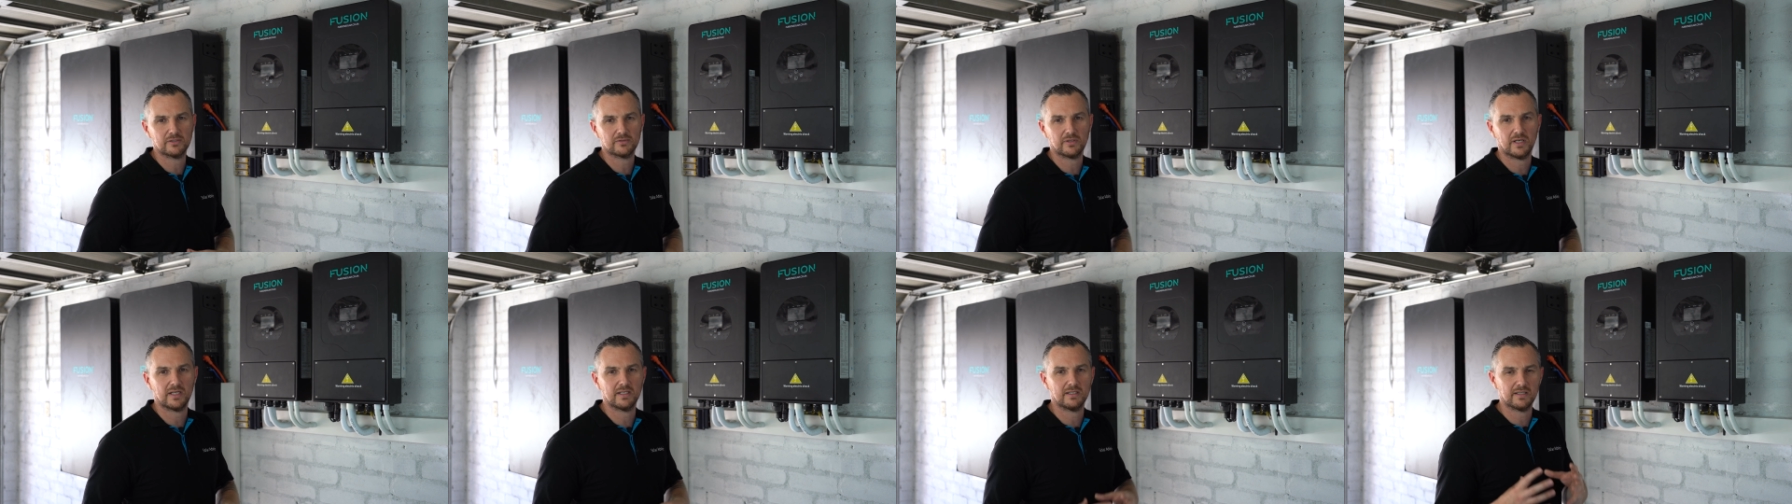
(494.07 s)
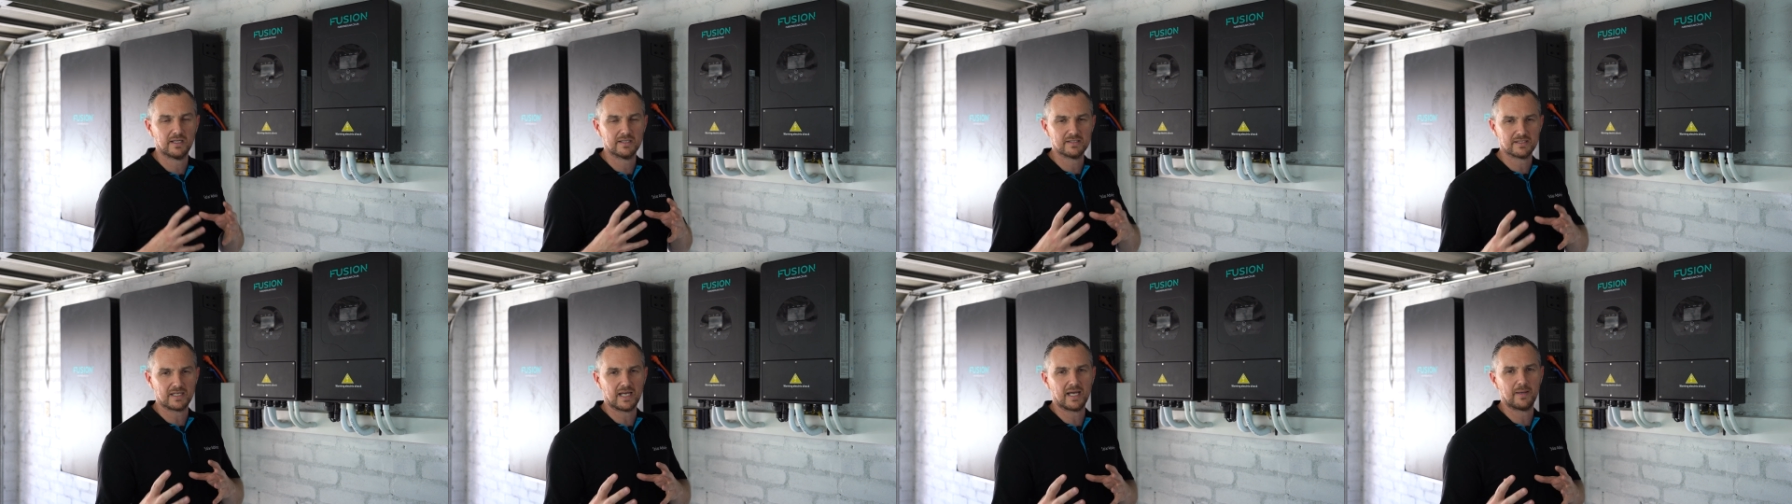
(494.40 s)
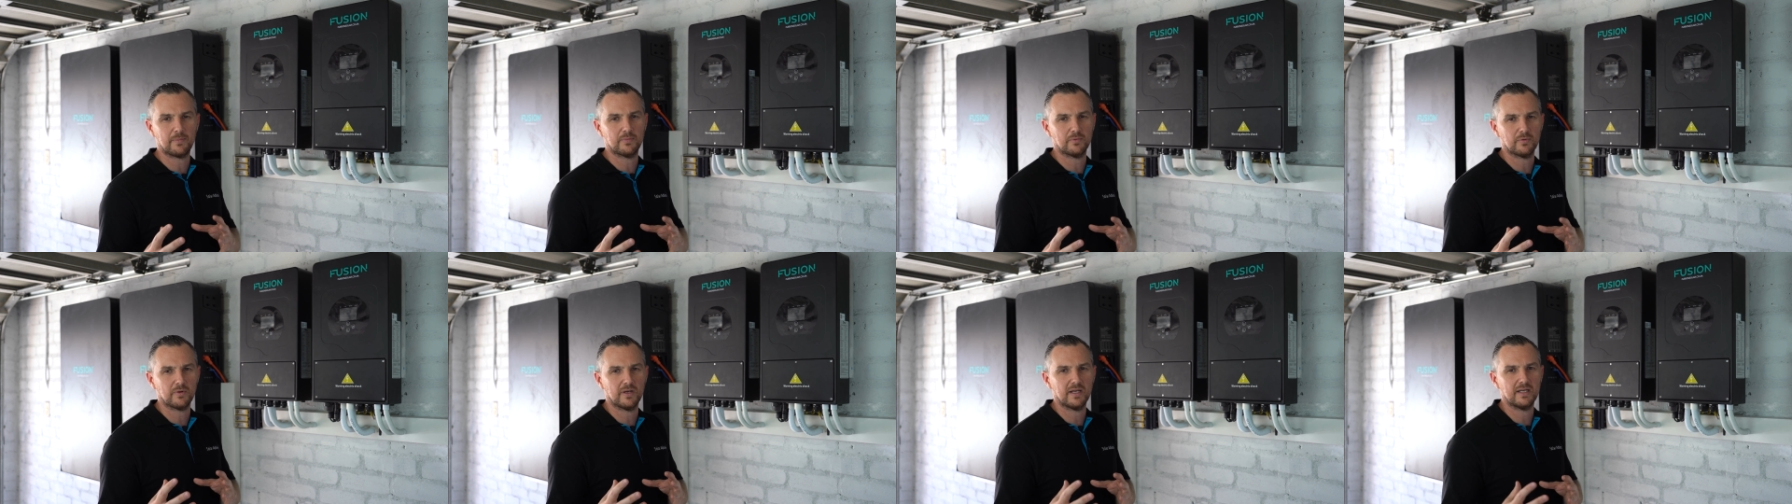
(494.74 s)
So I had a nice
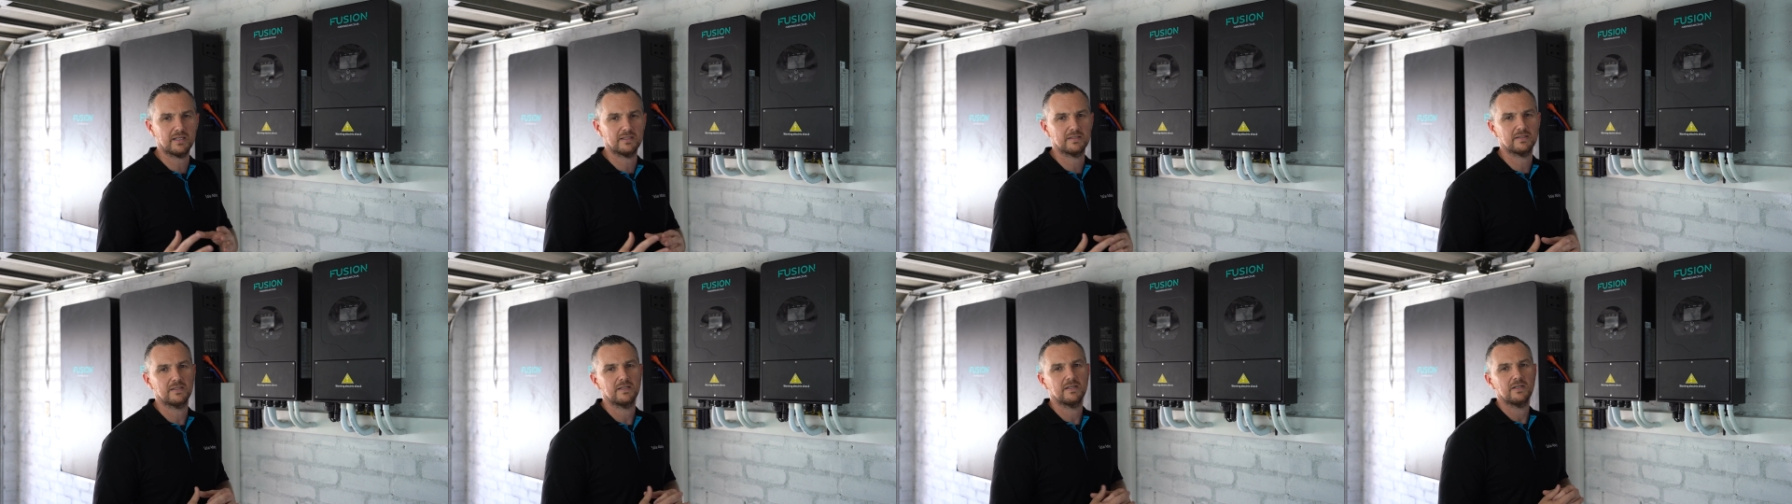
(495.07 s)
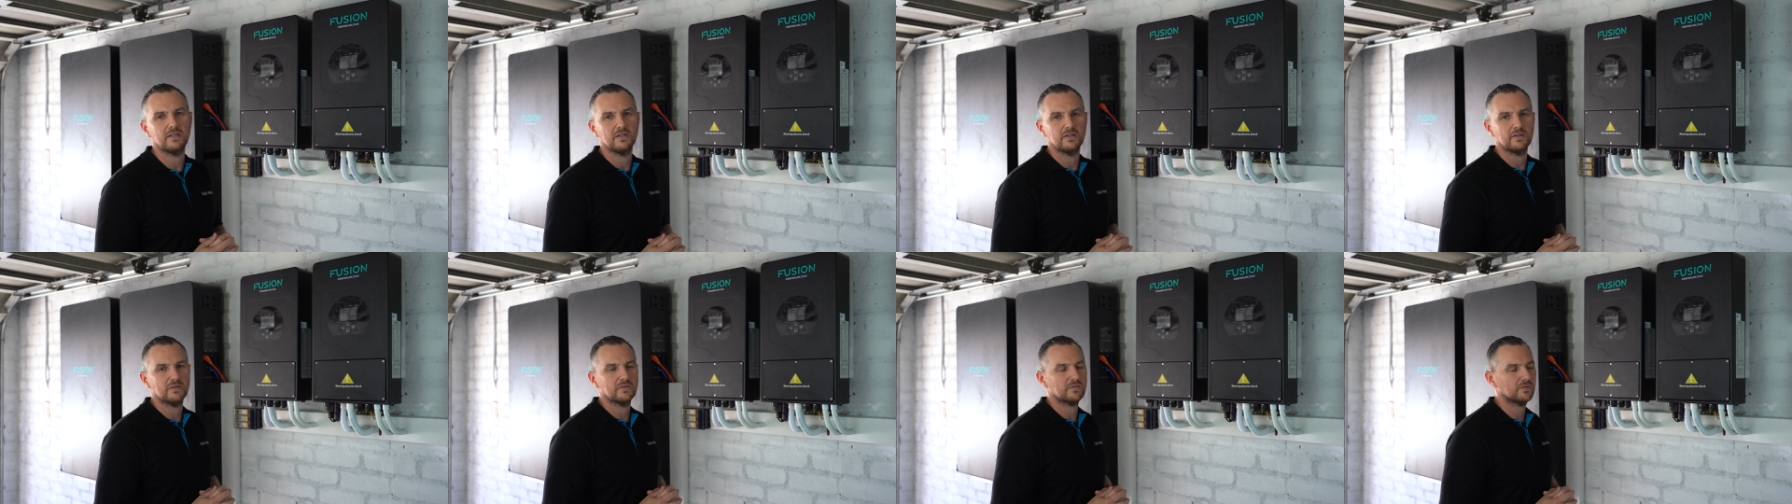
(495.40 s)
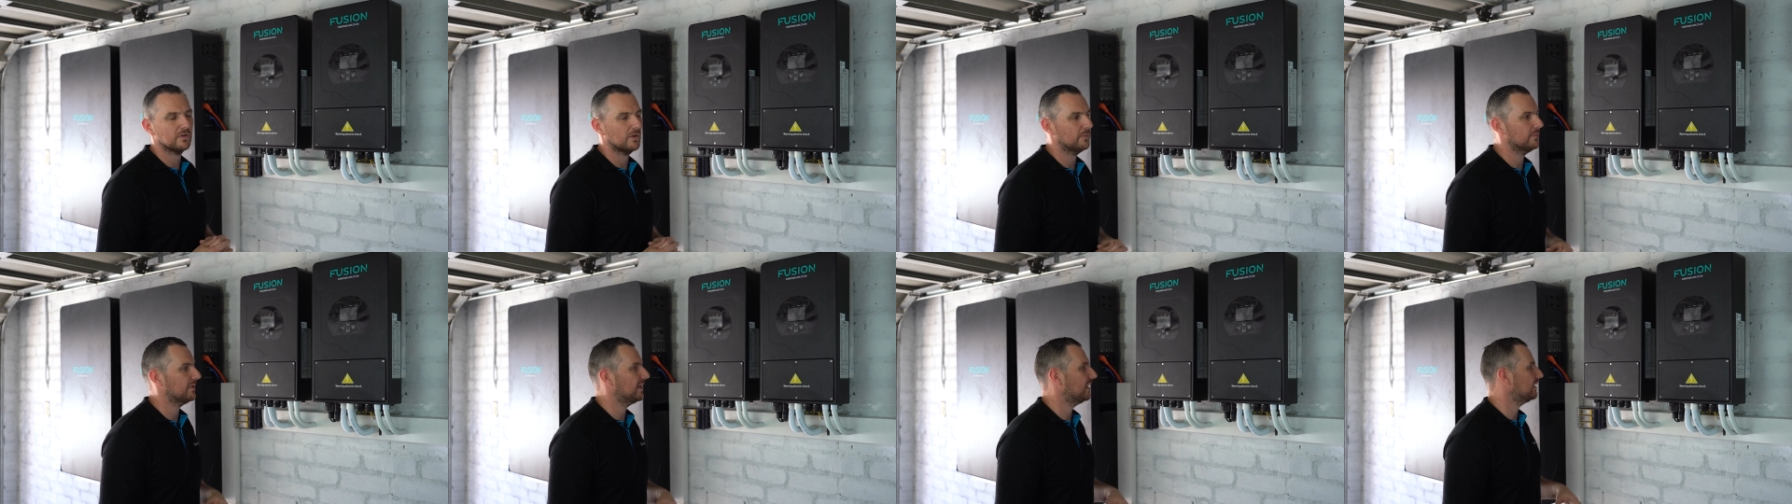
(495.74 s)
upgrade
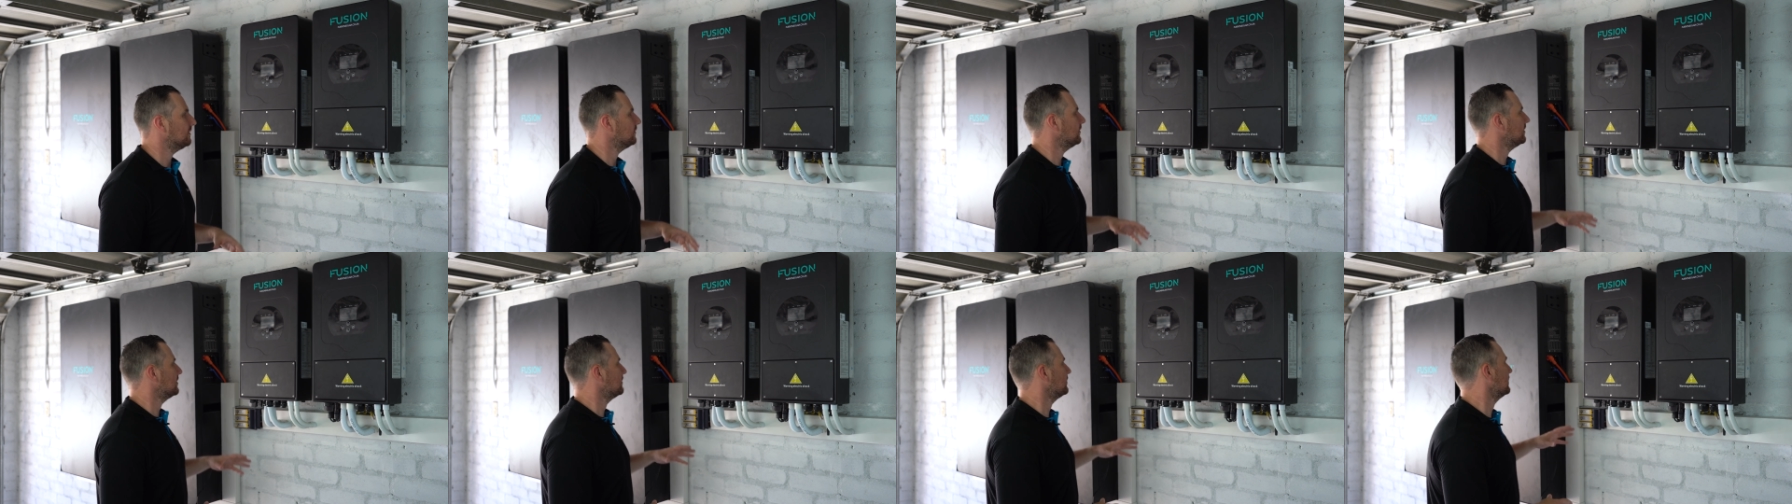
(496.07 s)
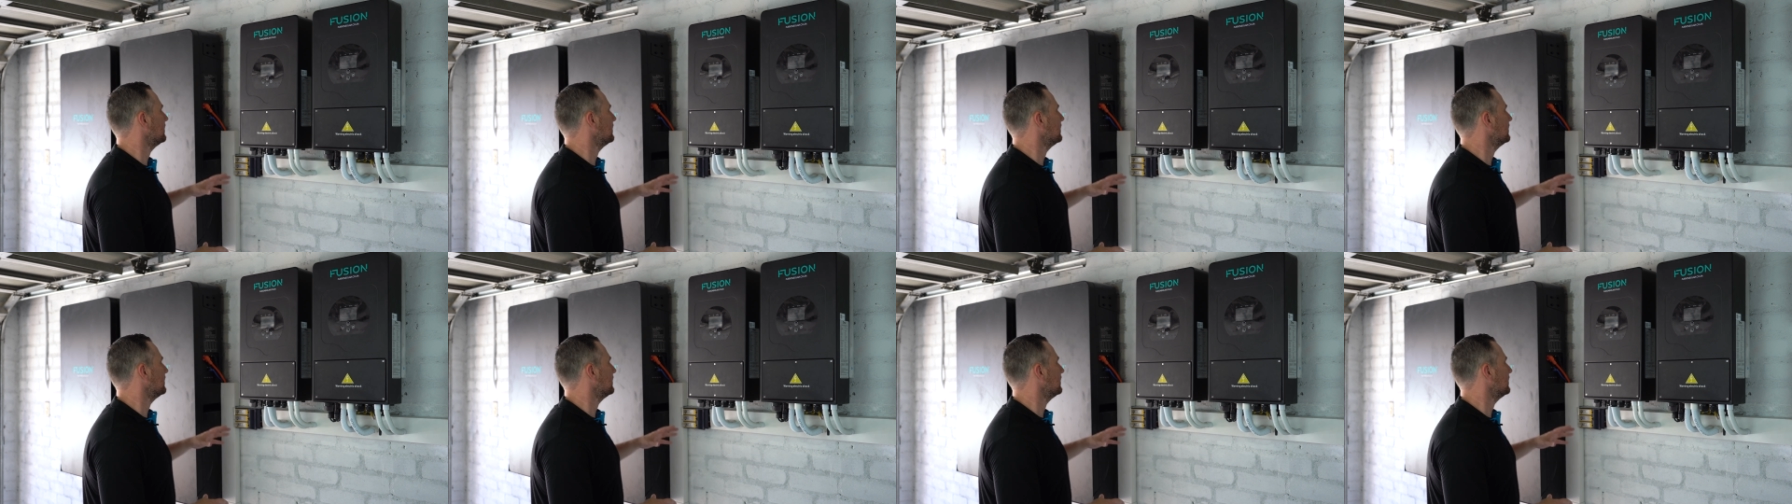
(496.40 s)
from that, which